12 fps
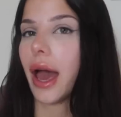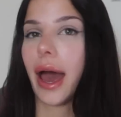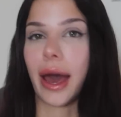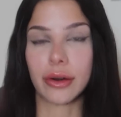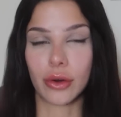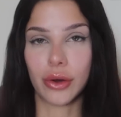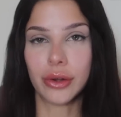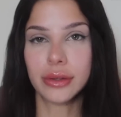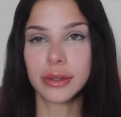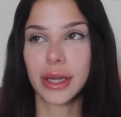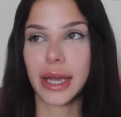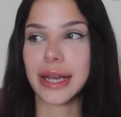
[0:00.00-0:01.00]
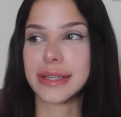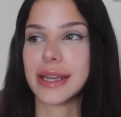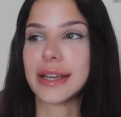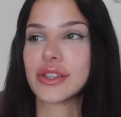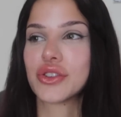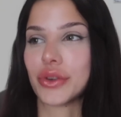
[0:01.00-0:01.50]
at all. It's
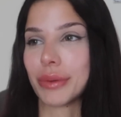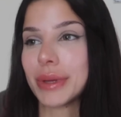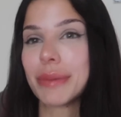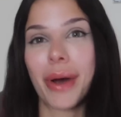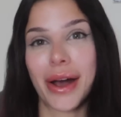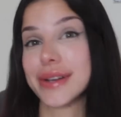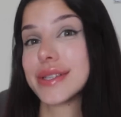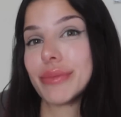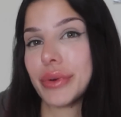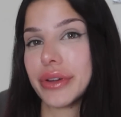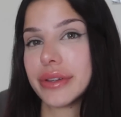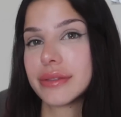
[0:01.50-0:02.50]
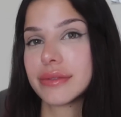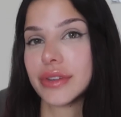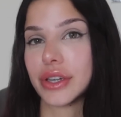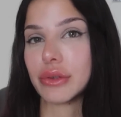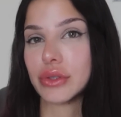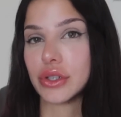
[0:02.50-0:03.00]
extremely possible for
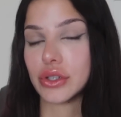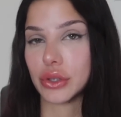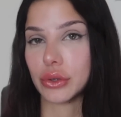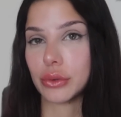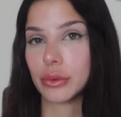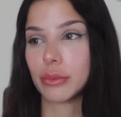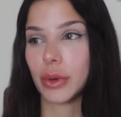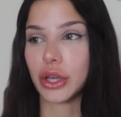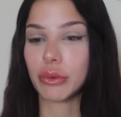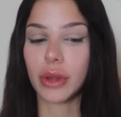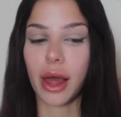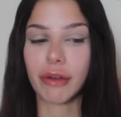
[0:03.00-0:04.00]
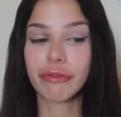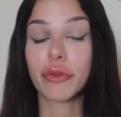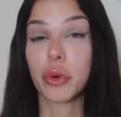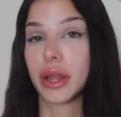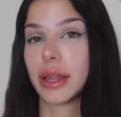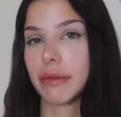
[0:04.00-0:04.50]
you to do what you love
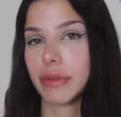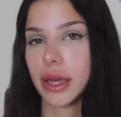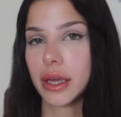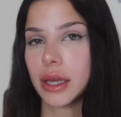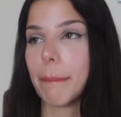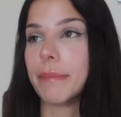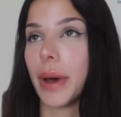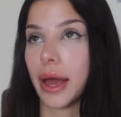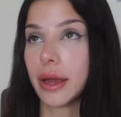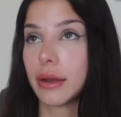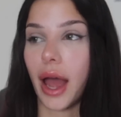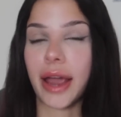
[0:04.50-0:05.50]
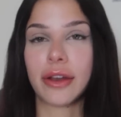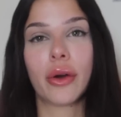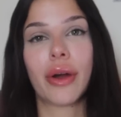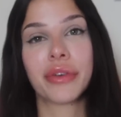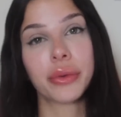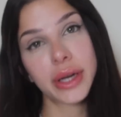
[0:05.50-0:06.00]
for a living, but I know
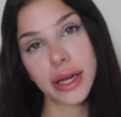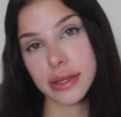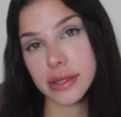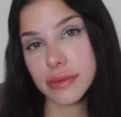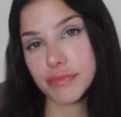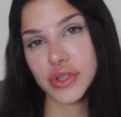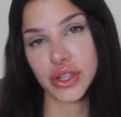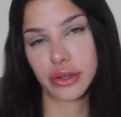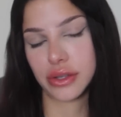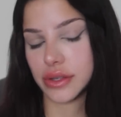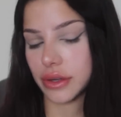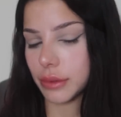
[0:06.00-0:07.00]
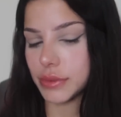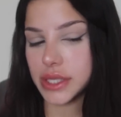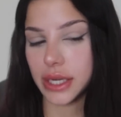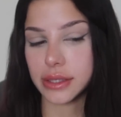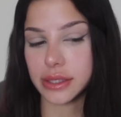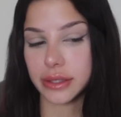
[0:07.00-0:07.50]
everyone has certain
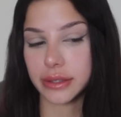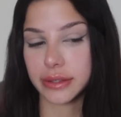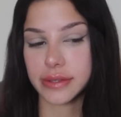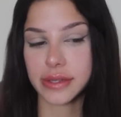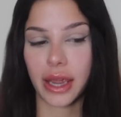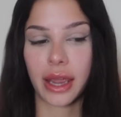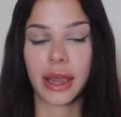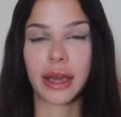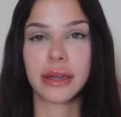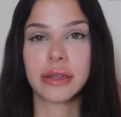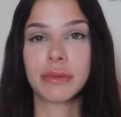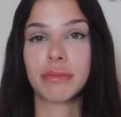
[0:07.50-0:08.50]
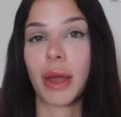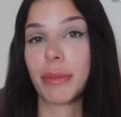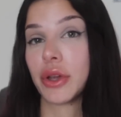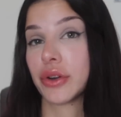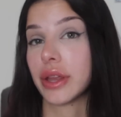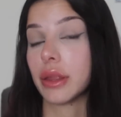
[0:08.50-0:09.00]
circumstances, and maybe
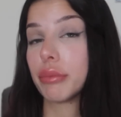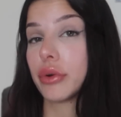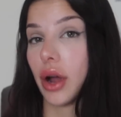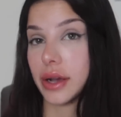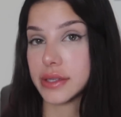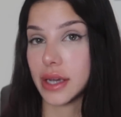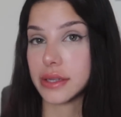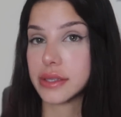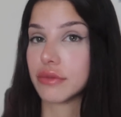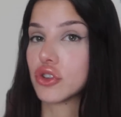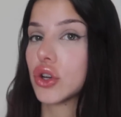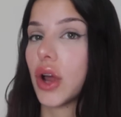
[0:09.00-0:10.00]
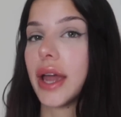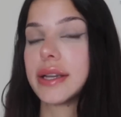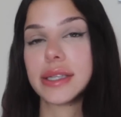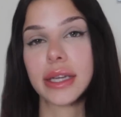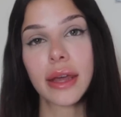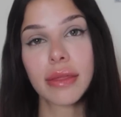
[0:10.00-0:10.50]
you're in the process of trying
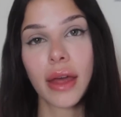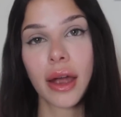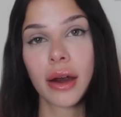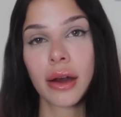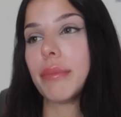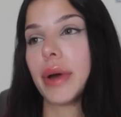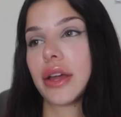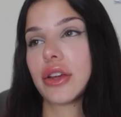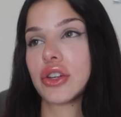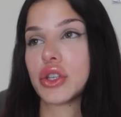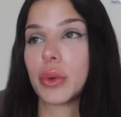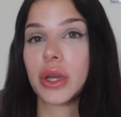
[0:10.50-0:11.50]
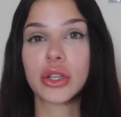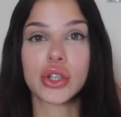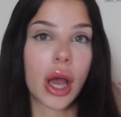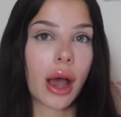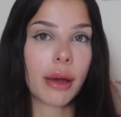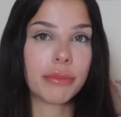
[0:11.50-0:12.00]
to get there, but you're doing a
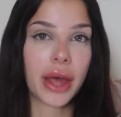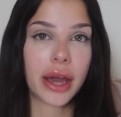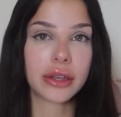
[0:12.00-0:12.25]
job that